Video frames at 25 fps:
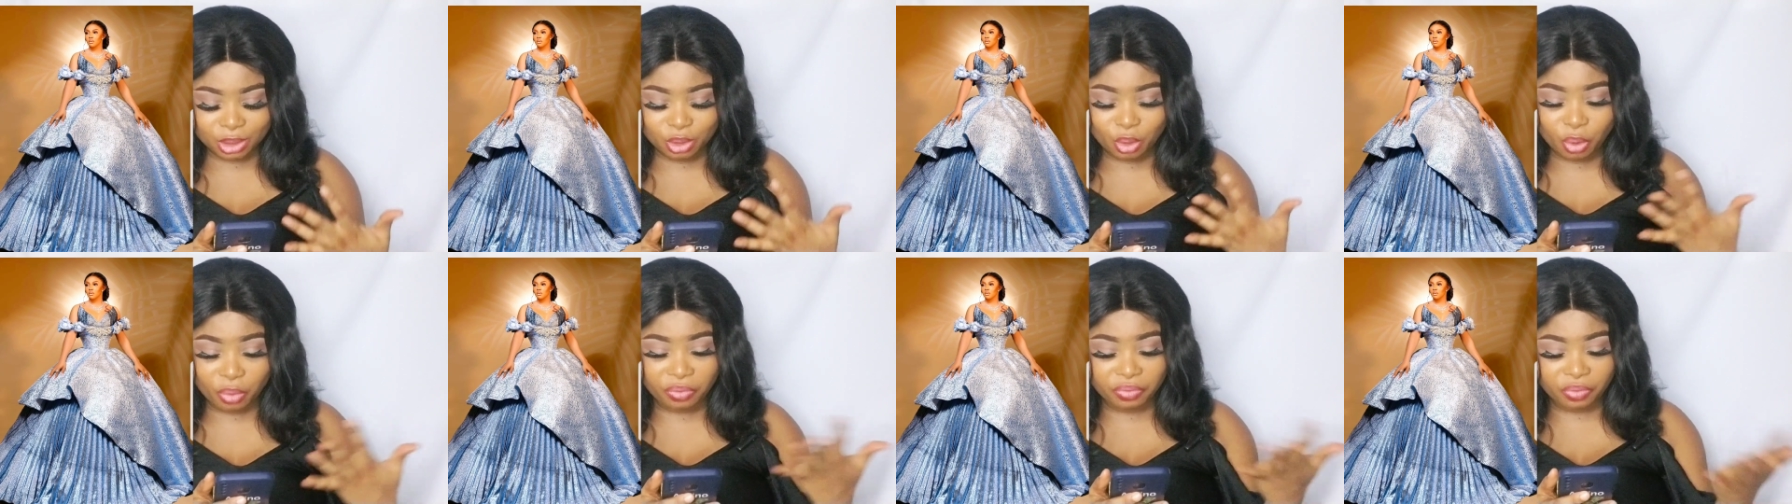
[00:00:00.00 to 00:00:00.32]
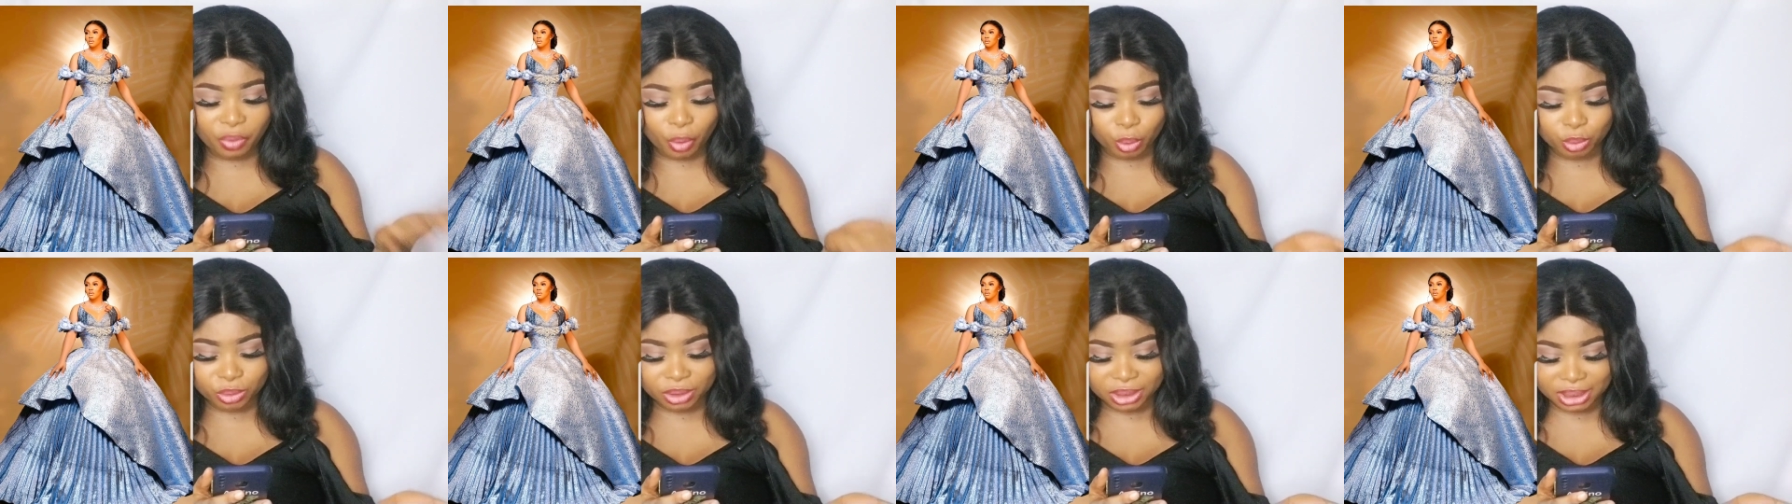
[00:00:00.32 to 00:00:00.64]
no
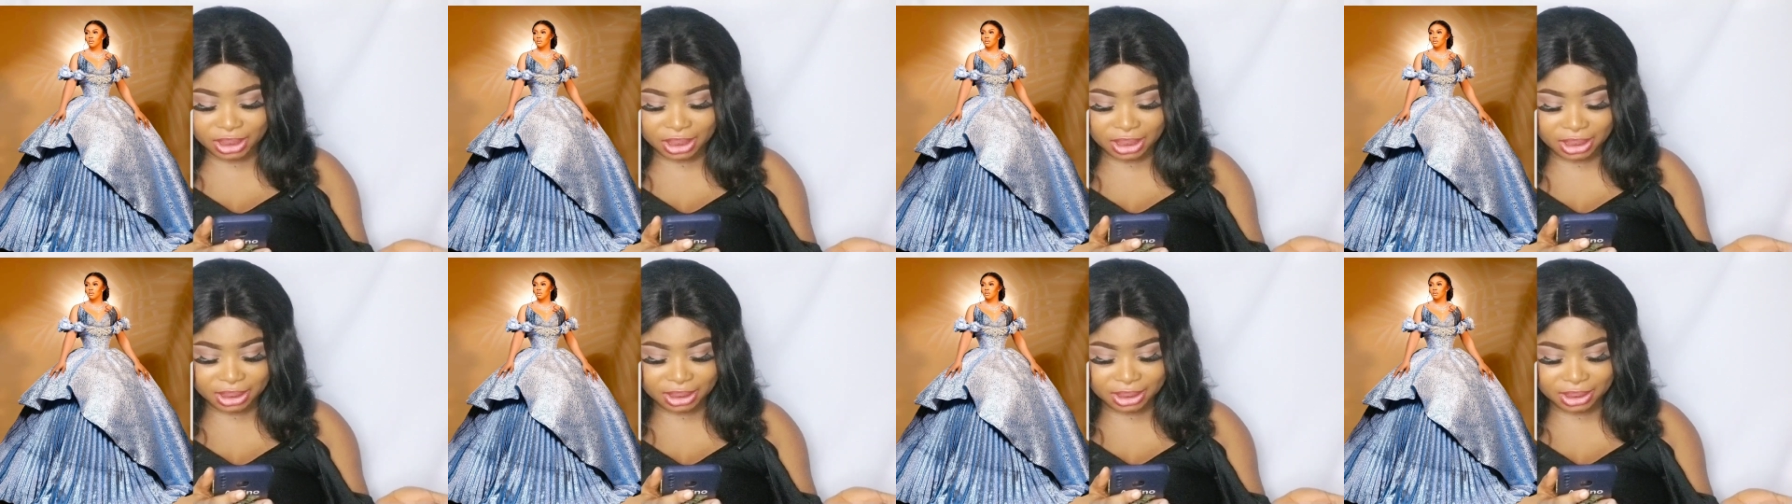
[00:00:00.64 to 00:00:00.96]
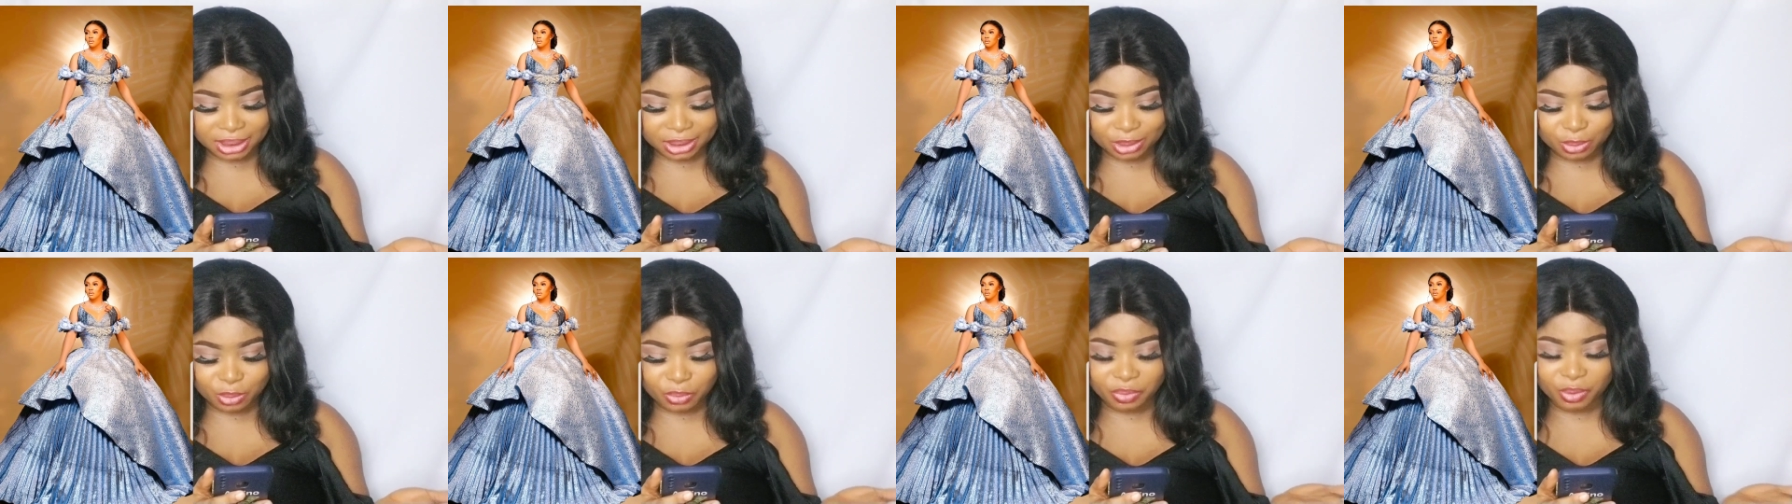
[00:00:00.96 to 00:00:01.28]
fault in
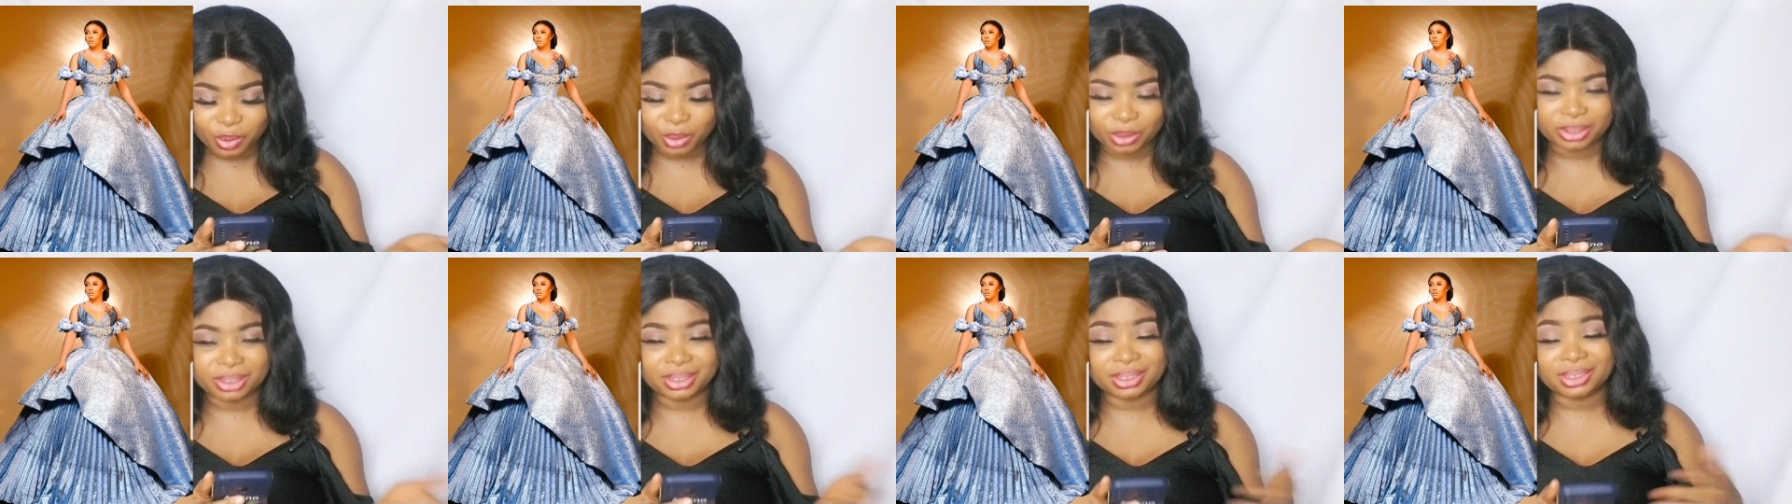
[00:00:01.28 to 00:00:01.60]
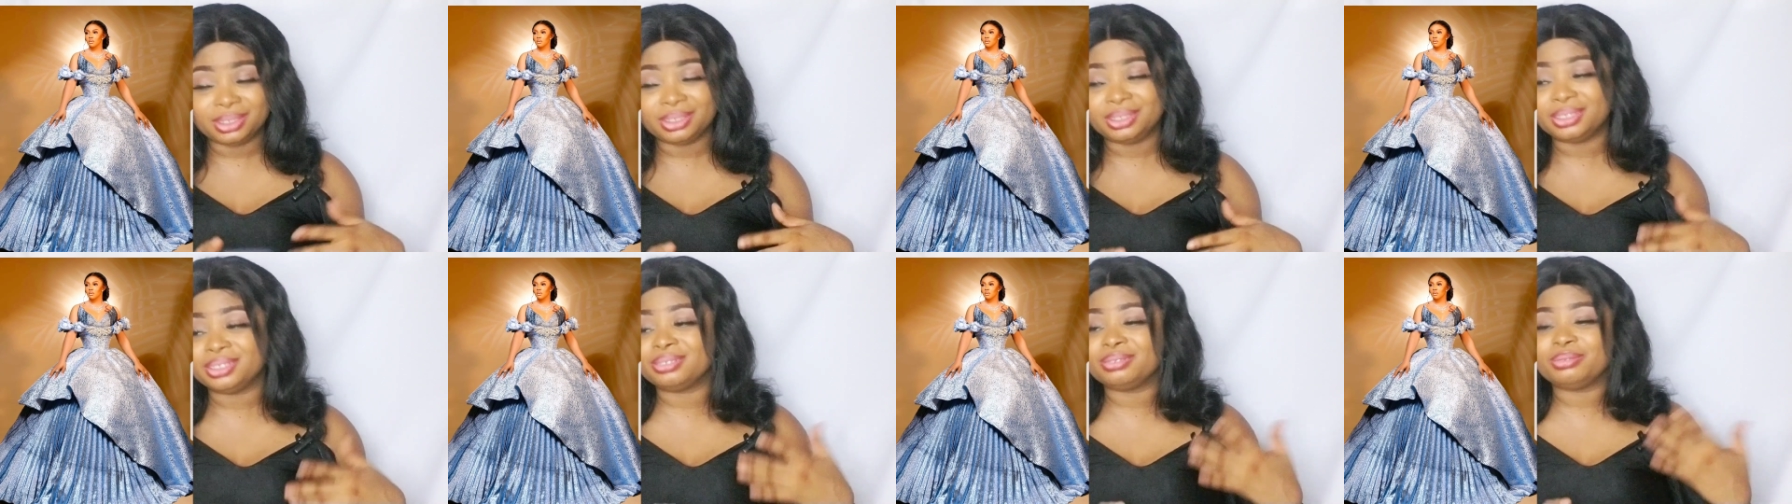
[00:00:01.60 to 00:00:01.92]
it. No fault in
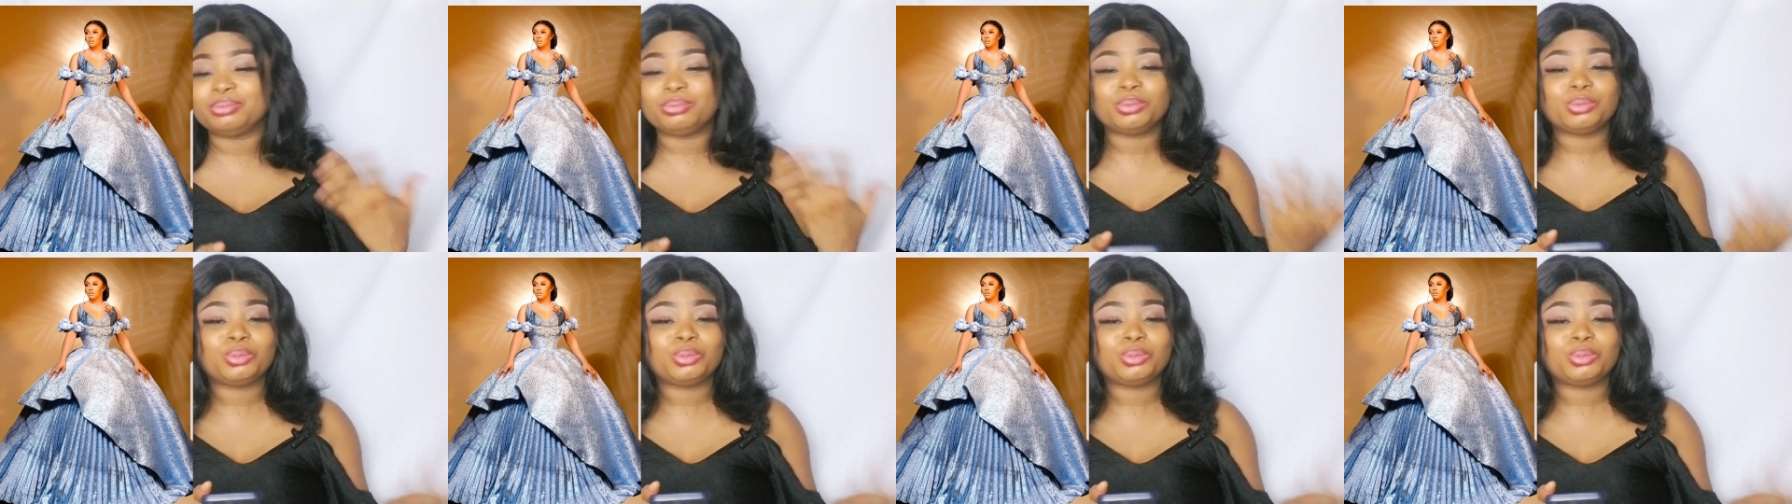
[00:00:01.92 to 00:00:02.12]
it.